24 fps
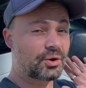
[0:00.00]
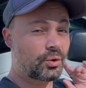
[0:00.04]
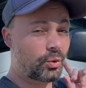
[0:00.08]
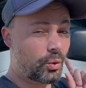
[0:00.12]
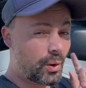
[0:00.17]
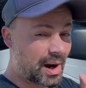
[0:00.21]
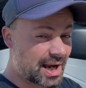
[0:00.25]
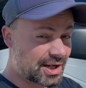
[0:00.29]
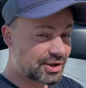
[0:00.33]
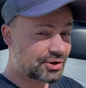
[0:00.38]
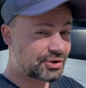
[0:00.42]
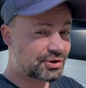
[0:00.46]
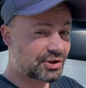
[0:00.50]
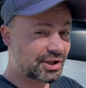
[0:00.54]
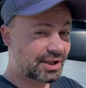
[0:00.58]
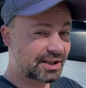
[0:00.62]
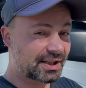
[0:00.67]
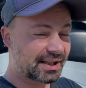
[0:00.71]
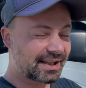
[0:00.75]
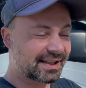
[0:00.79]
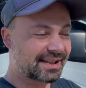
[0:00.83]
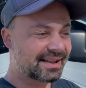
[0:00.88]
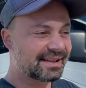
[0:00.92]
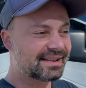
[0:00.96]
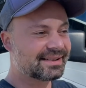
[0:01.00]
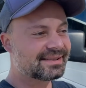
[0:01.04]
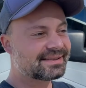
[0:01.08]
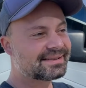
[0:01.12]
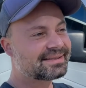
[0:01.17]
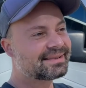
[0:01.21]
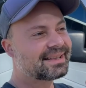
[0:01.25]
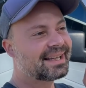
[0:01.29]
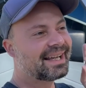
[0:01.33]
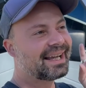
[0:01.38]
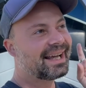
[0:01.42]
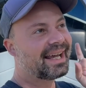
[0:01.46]
question
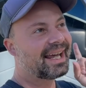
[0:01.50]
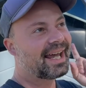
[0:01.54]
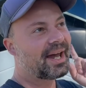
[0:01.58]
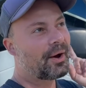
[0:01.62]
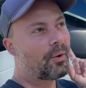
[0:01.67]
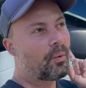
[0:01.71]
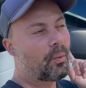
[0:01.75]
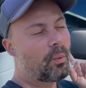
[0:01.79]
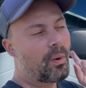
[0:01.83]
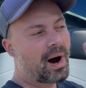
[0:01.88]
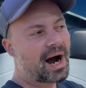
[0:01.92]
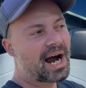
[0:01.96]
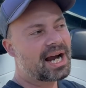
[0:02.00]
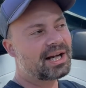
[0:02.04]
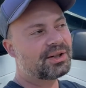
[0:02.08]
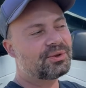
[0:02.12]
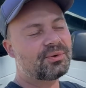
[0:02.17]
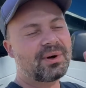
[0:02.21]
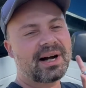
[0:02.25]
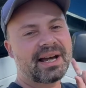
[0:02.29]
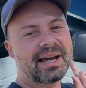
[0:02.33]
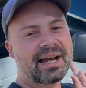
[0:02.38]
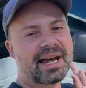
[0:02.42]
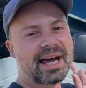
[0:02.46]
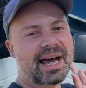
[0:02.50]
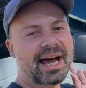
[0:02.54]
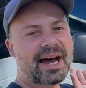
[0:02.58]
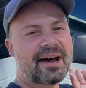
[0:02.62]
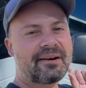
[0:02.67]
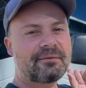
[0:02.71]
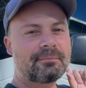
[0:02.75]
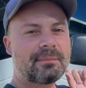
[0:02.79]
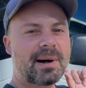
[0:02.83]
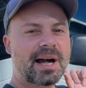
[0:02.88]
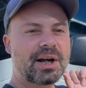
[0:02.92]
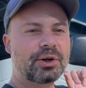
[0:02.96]
is, why do I
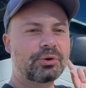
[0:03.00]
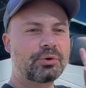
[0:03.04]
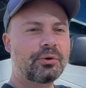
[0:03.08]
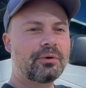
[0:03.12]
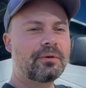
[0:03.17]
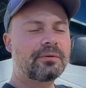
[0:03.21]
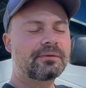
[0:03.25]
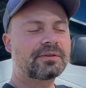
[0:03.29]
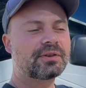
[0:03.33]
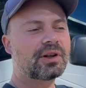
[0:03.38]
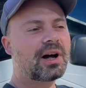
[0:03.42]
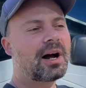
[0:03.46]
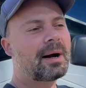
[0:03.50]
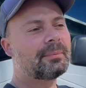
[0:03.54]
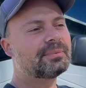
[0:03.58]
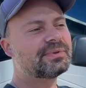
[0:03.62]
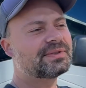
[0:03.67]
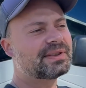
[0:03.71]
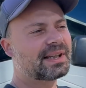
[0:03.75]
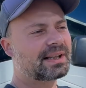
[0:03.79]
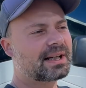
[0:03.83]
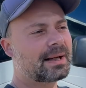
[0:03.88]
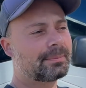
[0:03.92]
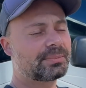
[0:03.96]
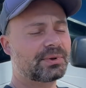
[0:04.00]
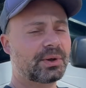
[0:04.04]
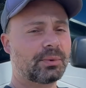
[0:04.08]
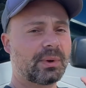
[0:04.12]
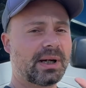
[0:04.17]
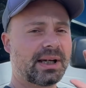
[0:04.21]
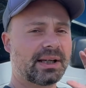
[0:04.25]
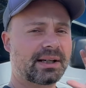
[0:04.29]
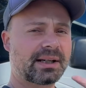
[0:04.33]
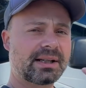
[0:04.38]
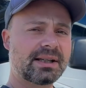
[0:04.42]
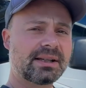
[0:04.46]
have my rooftop set up the
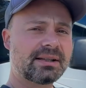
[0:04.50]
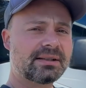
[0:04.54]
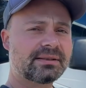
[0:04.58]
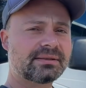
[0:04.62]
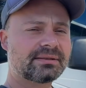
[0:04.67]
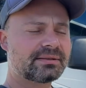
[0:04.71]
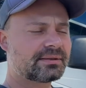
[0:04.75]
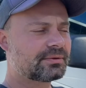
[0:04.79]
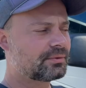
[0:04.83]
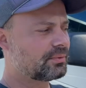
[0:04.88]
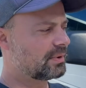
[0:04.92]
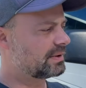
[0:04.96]
way it is?